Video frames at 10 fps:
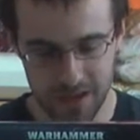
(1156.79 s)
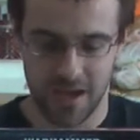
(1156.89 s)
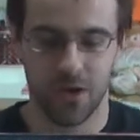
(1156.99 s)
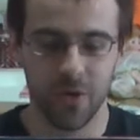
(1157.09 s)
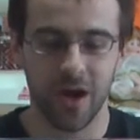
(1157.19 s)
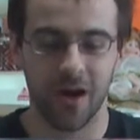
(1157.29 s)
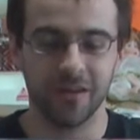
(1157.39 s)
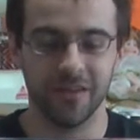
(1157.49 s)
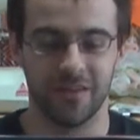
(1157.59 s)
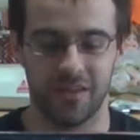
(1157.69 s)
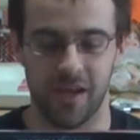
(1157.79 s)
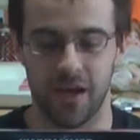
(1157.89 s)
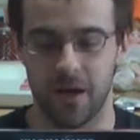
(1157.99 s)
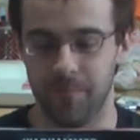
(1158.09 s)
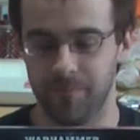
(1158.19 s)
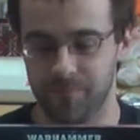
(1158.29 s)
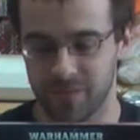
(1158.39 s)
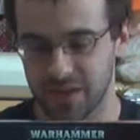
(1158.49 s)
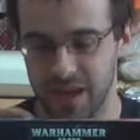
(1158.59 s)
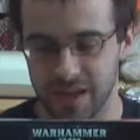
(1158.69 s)
here we are. It's a, um,
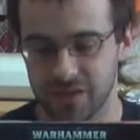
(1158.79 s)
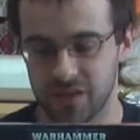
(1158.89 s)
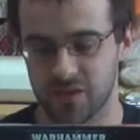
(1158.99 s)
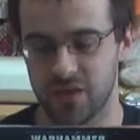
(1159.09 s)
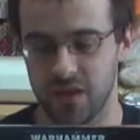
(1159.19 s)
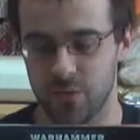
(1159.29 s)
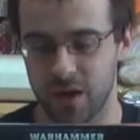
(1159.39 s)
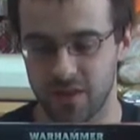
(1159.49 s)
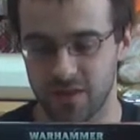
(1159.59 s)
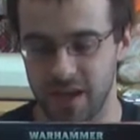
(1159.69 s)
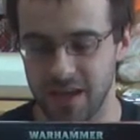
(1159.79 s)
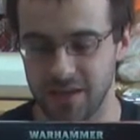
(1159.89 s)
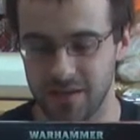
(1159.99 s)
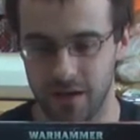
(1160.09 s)
okay, it's the Wraith Knight.